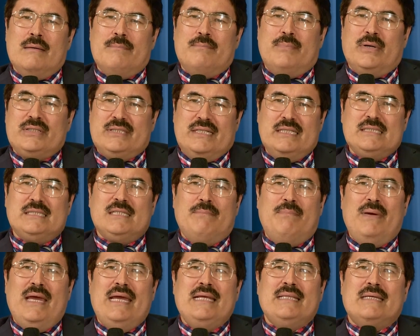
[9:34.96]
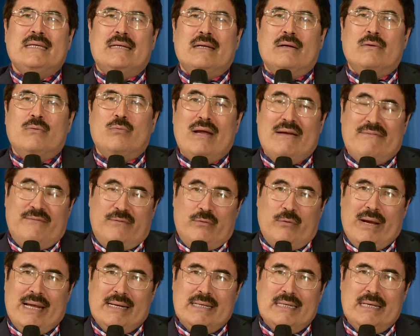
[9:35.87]
participate in a
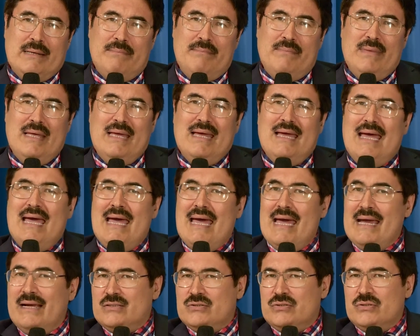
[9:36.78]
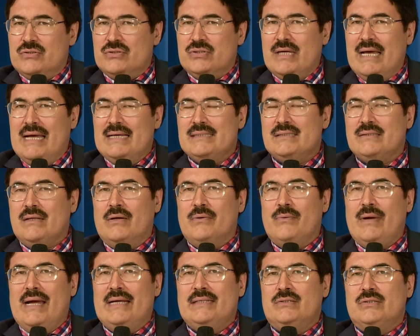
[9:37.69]
referendum, exercise our
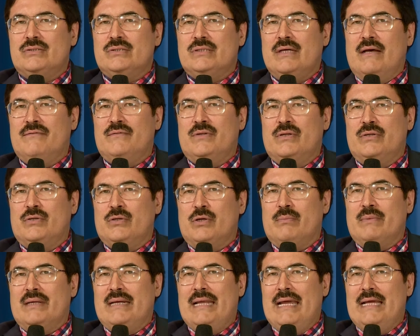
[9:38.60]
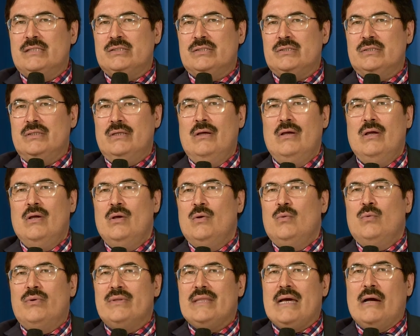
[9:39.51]
right to self-determination
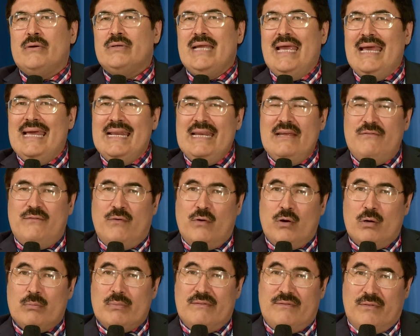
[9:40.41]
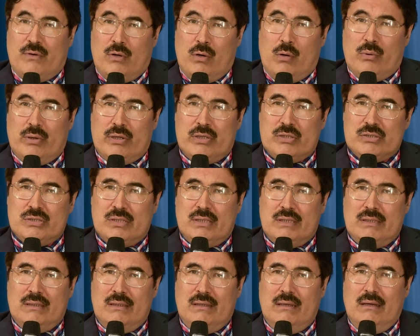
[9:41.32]
without any form of
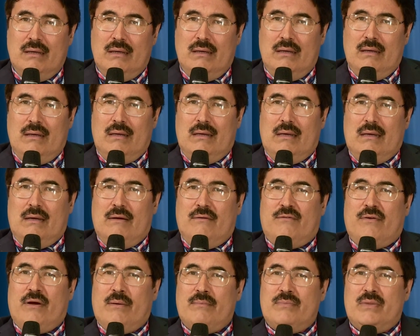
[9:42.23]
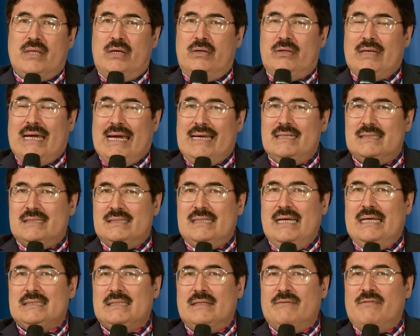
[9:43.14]
coercion from the United
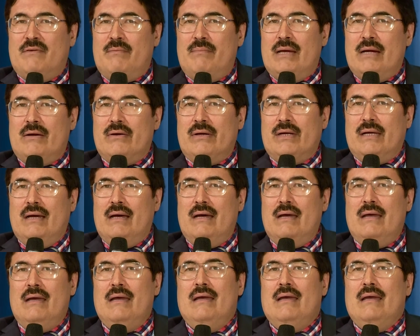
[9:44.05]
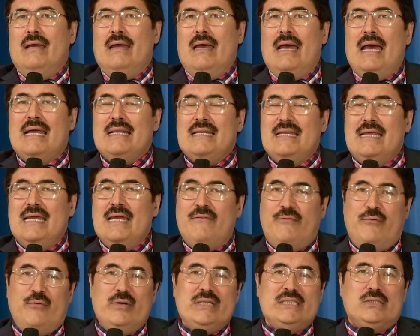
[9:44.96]
States of America. And
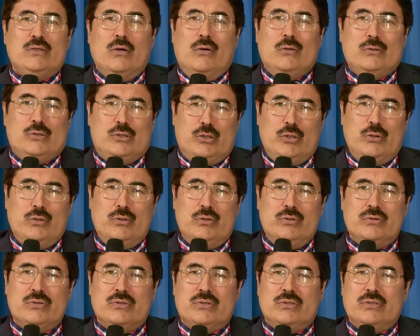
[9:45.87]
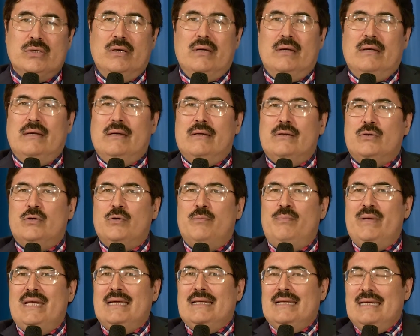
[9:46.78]
if we so choose, to
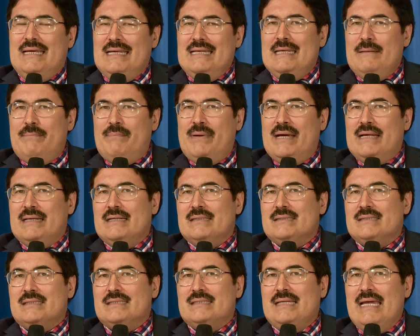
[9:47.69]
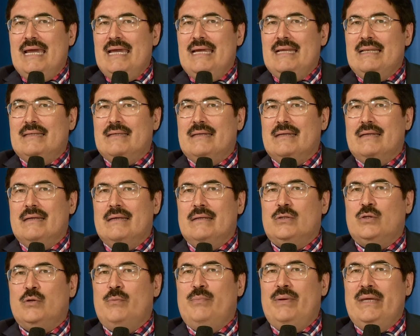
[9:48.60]
be an independent state,
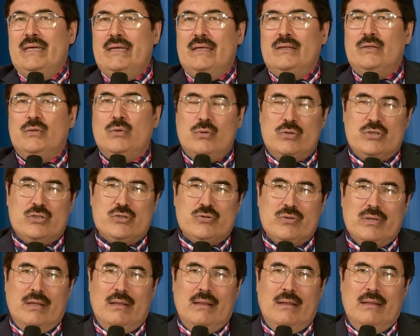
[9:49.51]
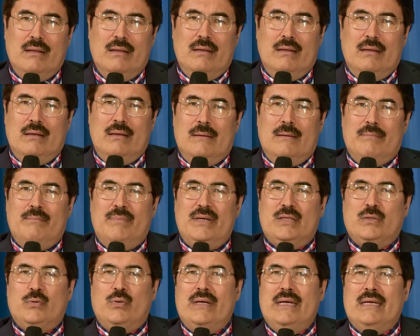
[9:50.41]
to be neutral
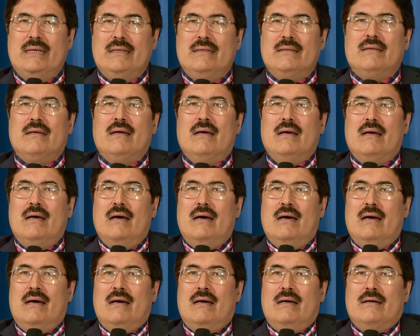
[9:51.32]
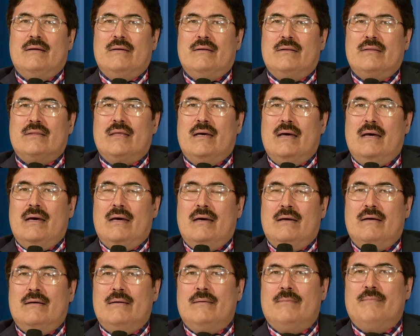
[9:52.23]
between
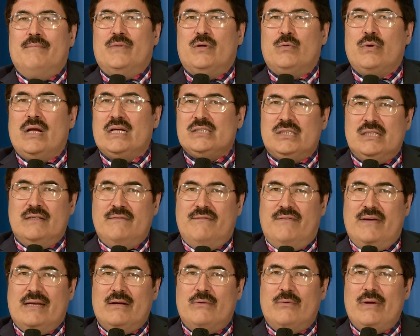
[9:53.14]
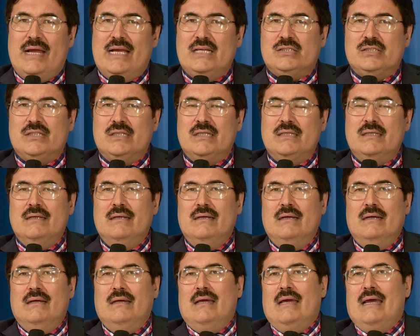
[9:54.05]
the Russian Federation
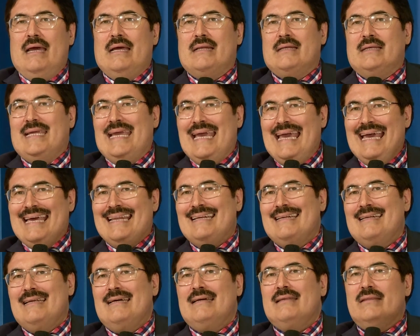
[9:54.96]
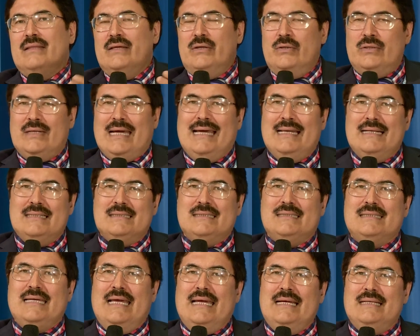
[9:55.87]
and Canada and the United
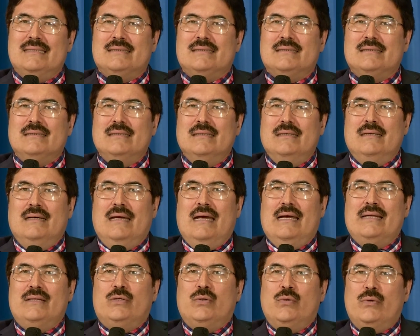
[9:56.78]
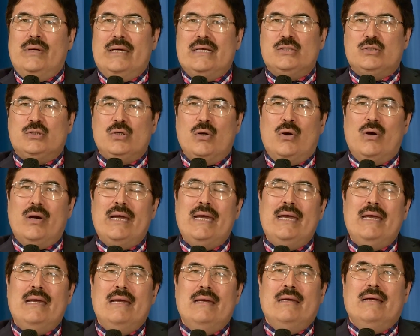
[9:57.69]
States, and to
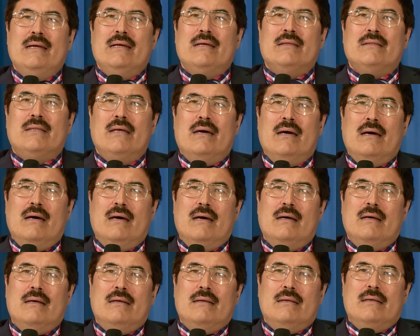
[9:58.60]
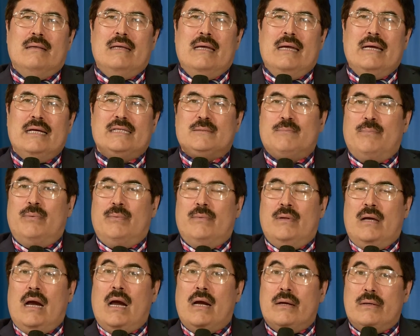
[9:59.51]
enjoy
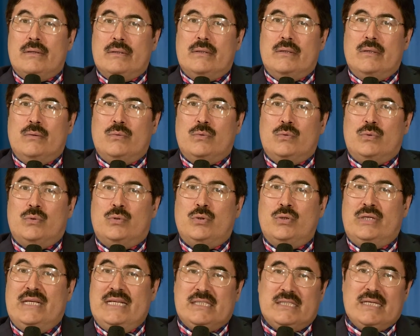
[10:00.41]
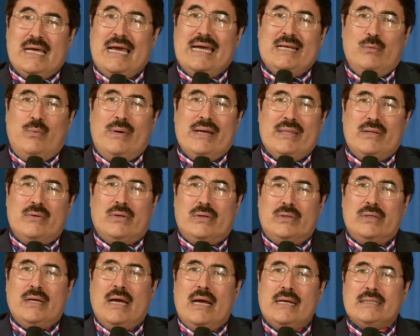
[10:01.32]
the to decide whether
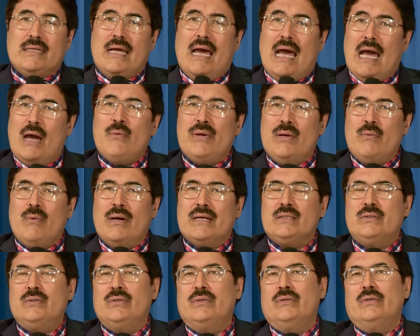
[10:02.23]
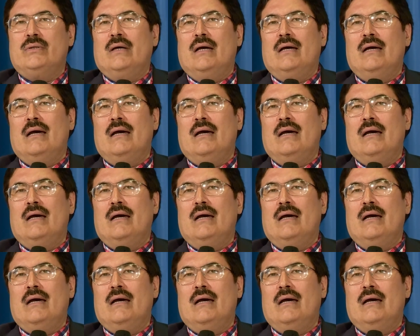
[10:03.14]
or not how we want to